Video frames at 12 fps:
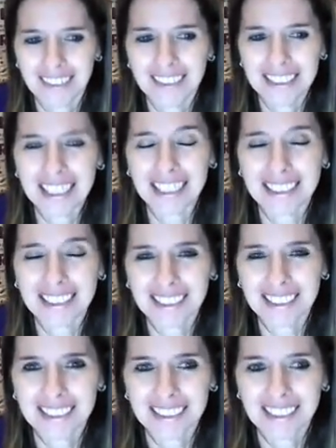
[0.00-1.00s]
Yes.
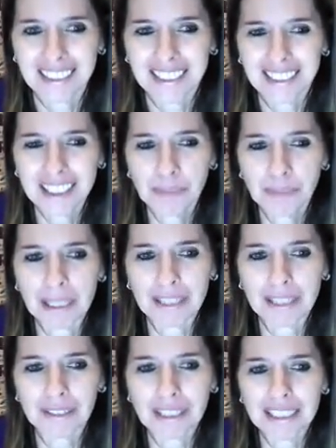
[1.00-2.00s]
This blend right